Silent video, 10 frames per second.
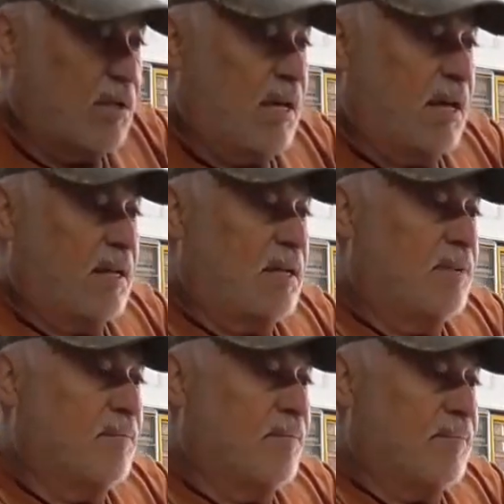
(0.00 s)
you can.
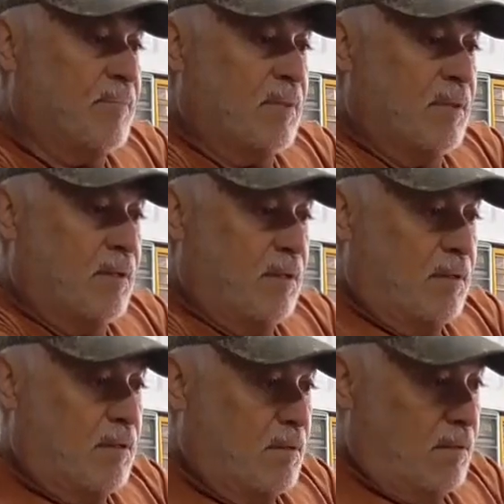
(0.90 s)

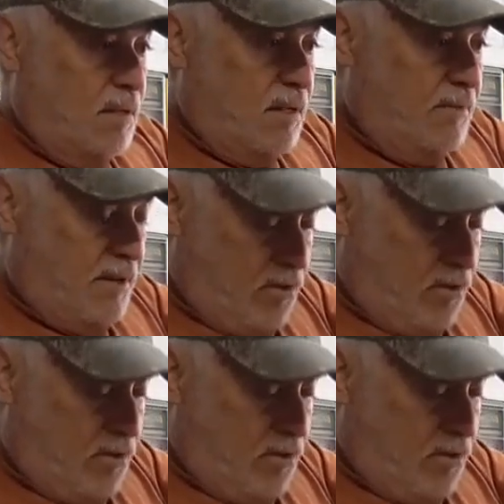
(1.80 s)
It's very